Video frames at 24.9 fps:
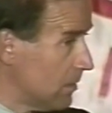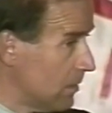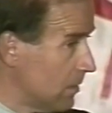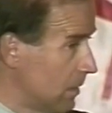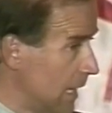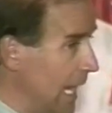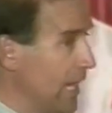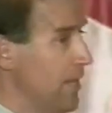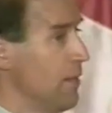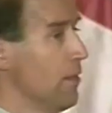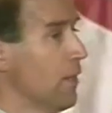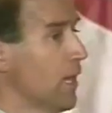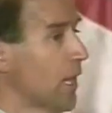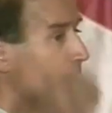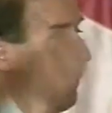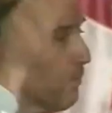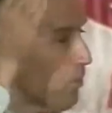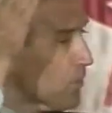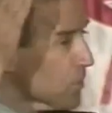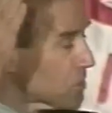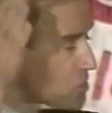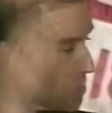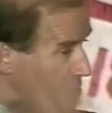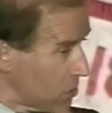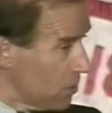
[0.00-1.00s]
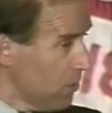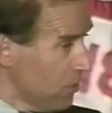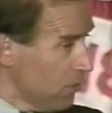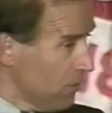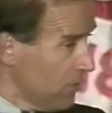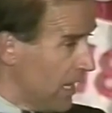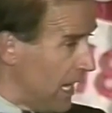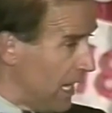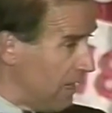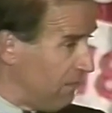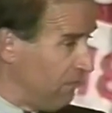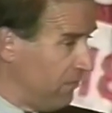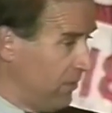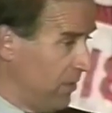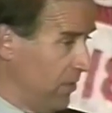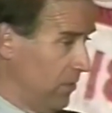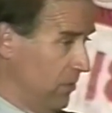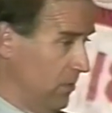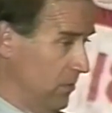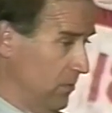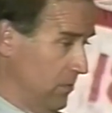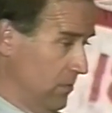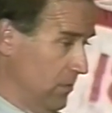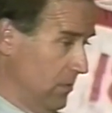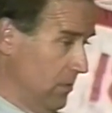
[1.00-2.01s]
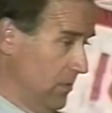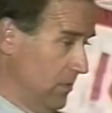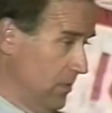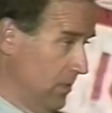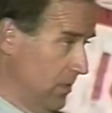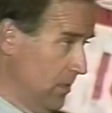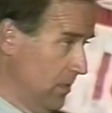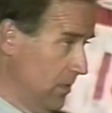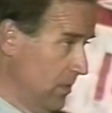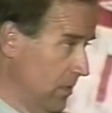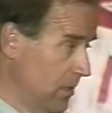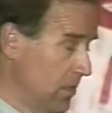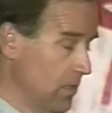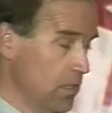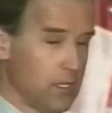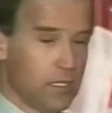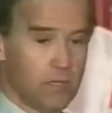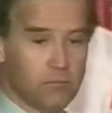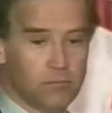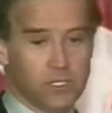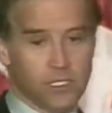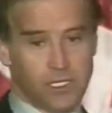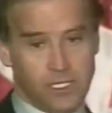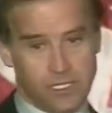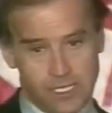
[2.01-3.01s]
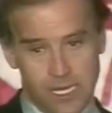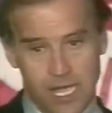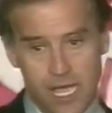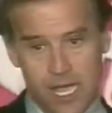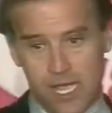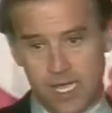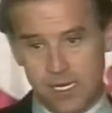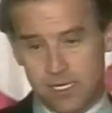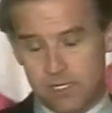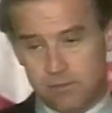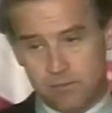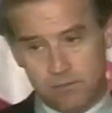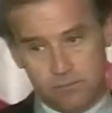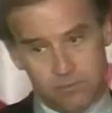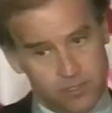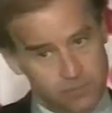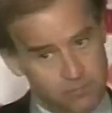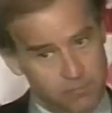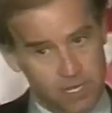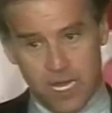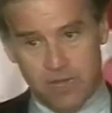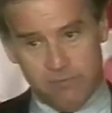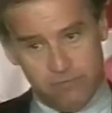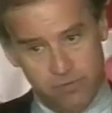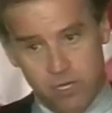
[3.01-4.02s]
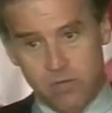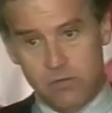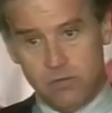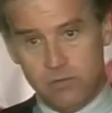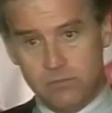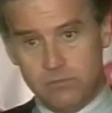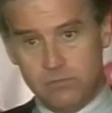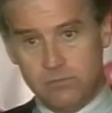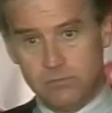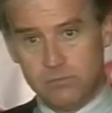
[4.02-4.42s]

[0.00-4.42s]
And you can pursue that view, but not with my vote.